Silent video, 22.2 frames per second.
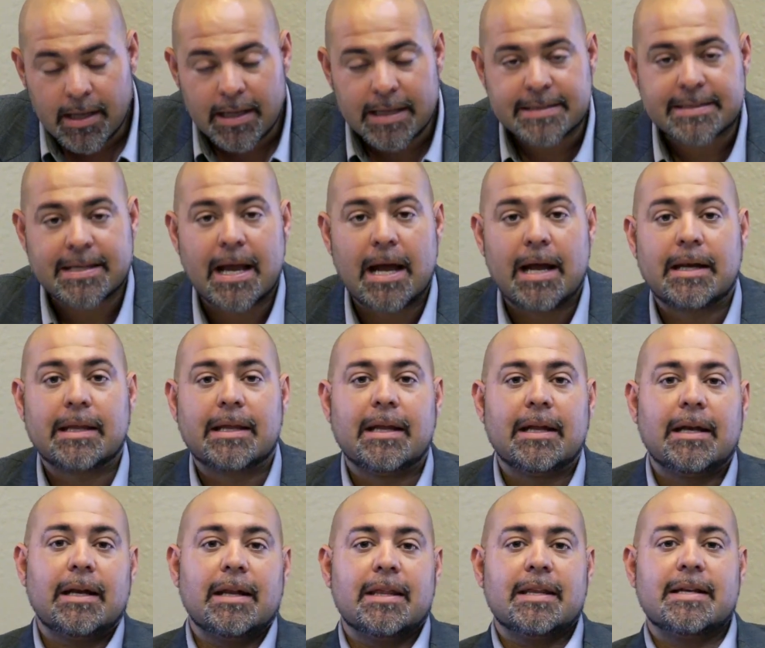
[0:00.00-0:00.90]
is how to
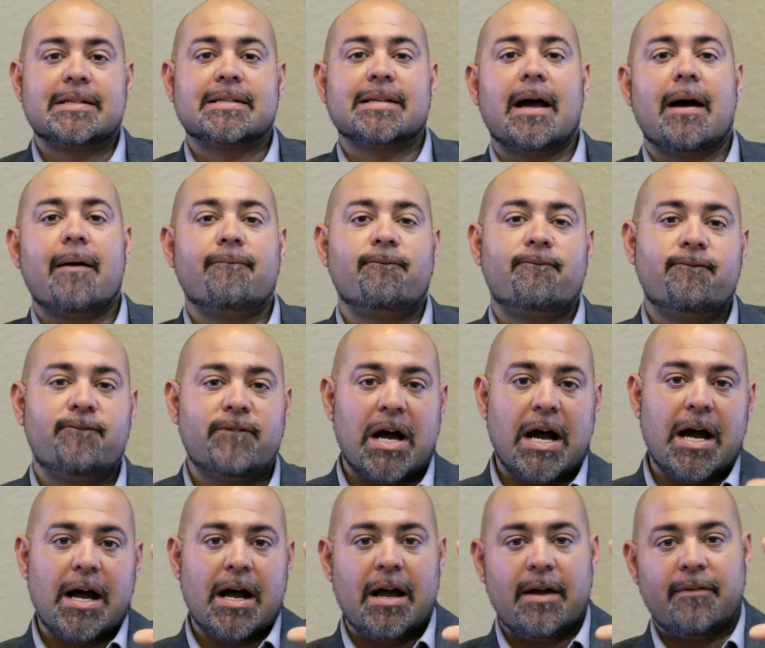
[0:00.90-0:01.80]
get it in the top
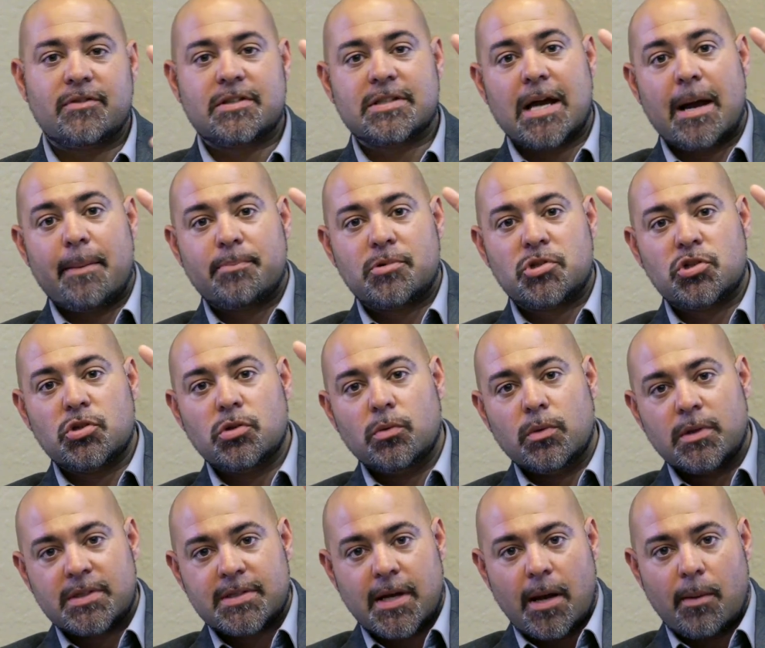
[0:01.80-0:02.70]
5, top
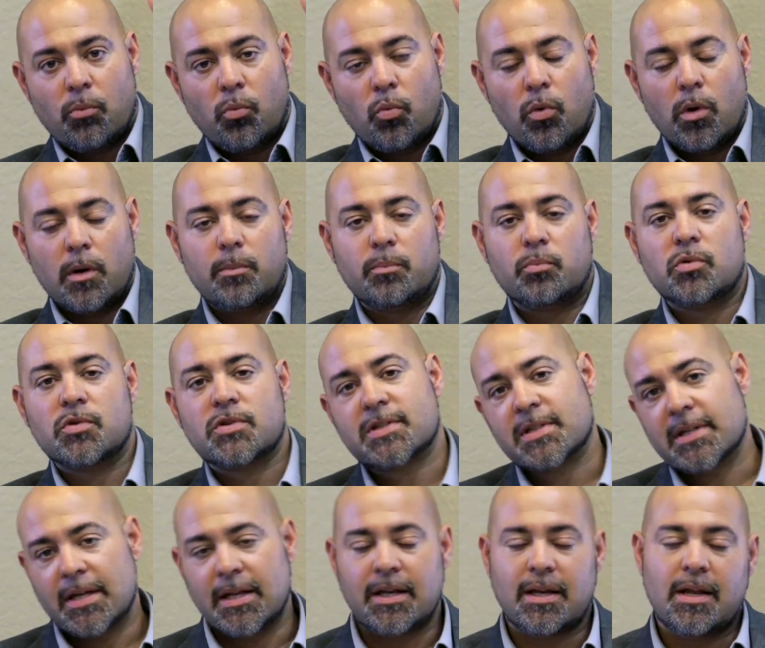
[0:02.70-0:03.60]
2, and top
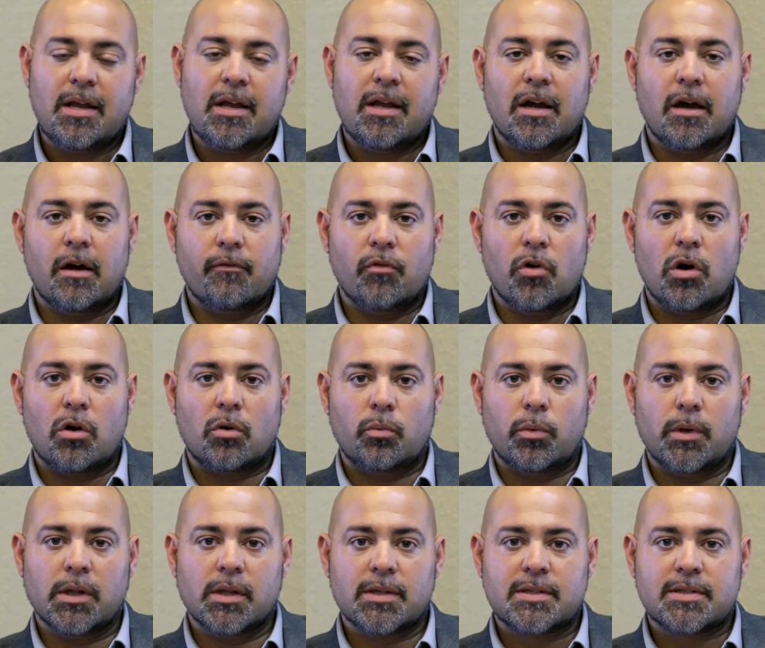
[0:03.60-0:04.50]
1% of all
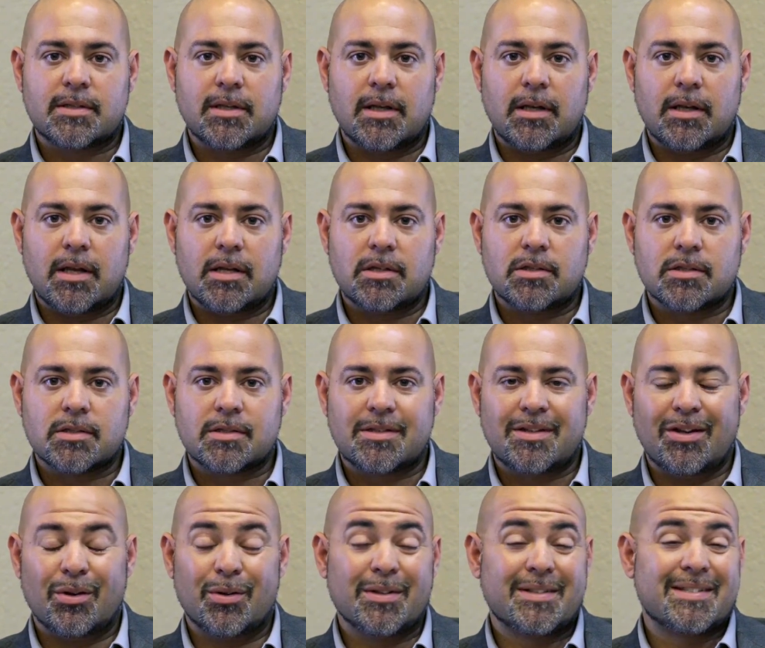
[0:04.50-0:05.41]
real estate agents.
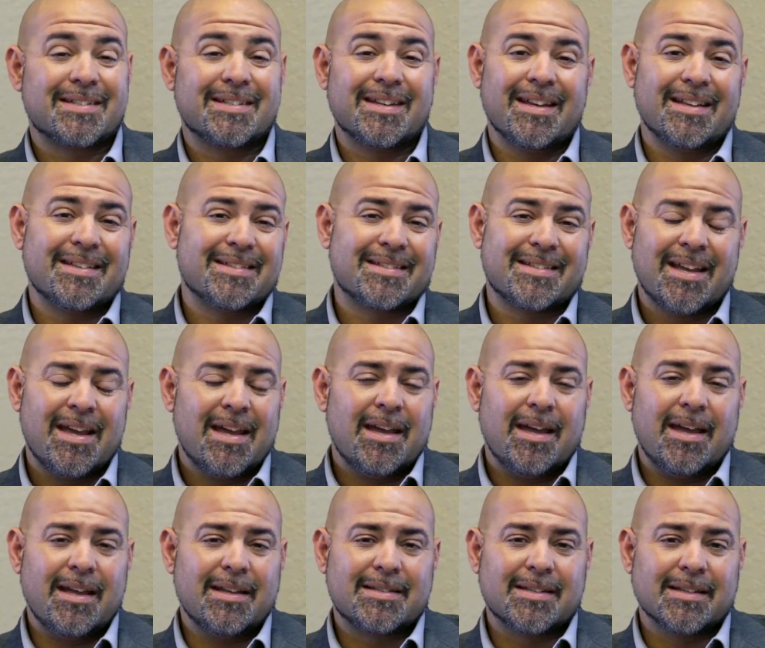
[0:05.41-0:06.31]
You know,
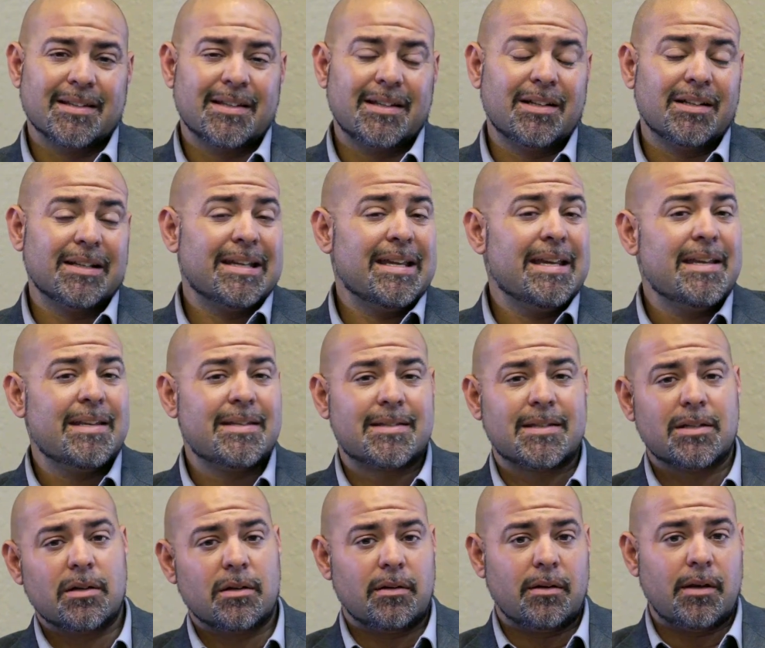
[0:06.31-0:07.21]
it's a little
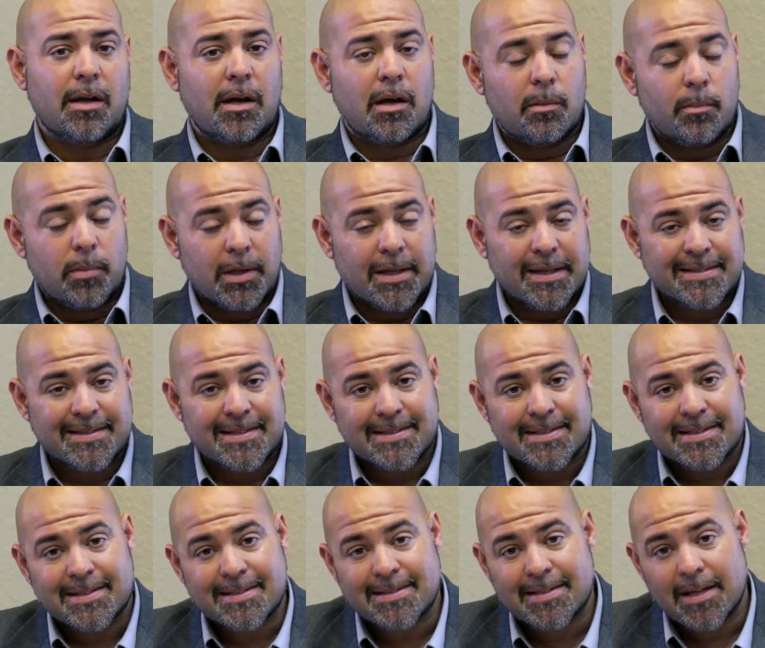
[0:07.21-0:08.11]
easier now because
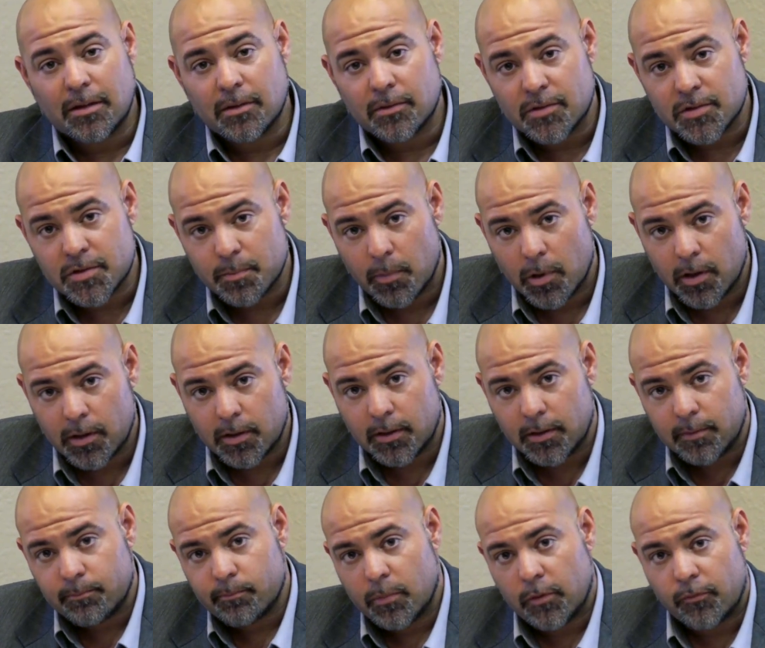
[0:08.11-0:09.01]
it's a seller's
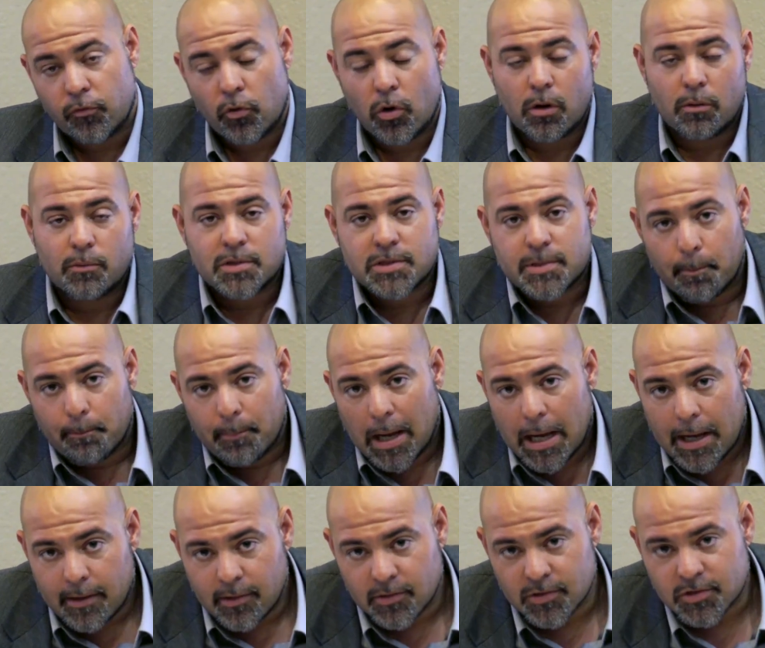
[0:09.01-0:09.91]
market. Before it was a
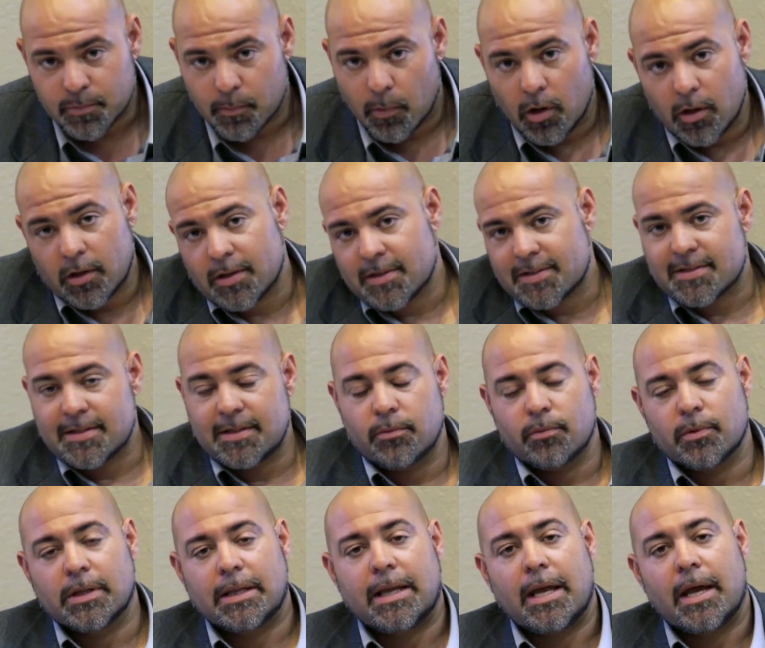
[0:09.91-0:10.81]
buyer's market, so you
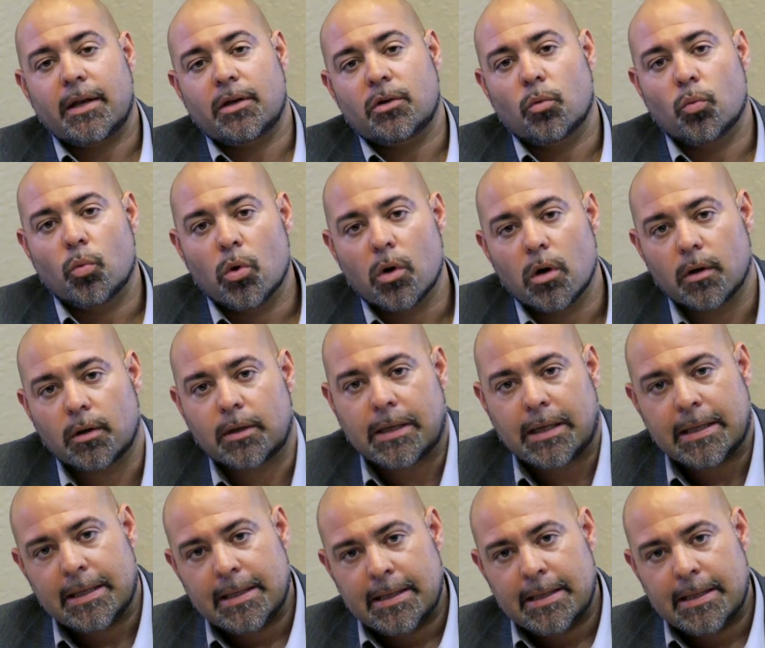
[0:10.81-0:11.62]
really had to work.